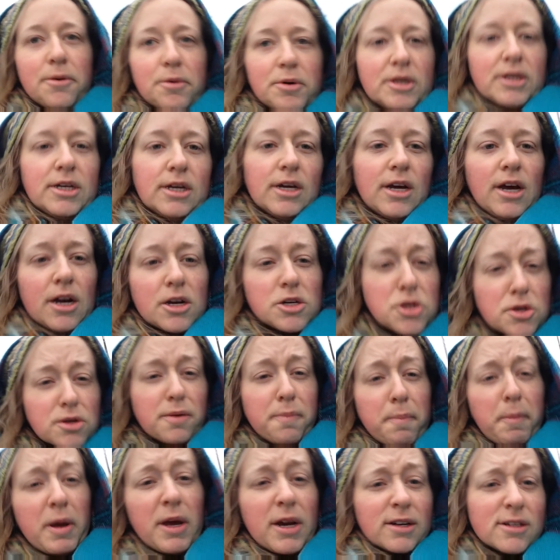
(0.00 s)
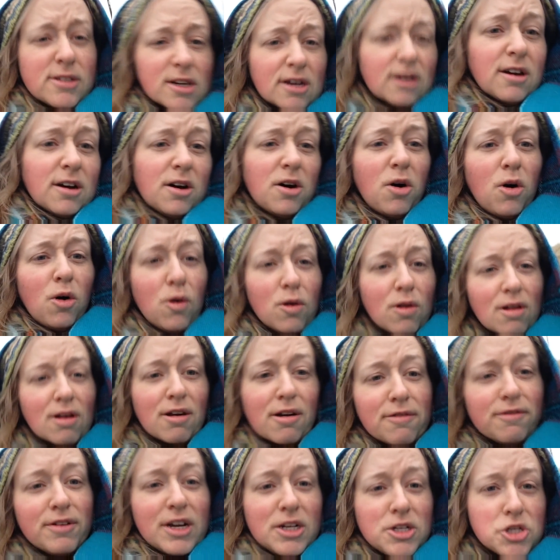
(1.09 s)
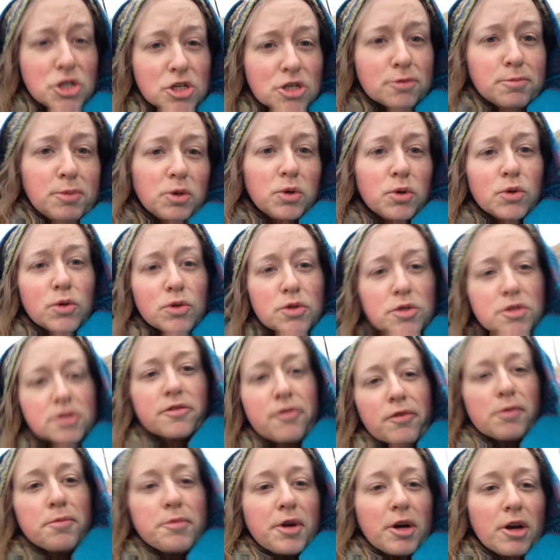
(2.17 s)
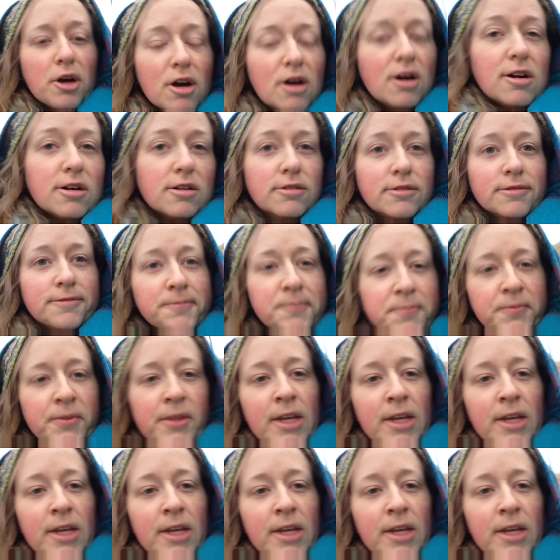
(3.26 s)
We actually picked a whole lot of vegetables from their garden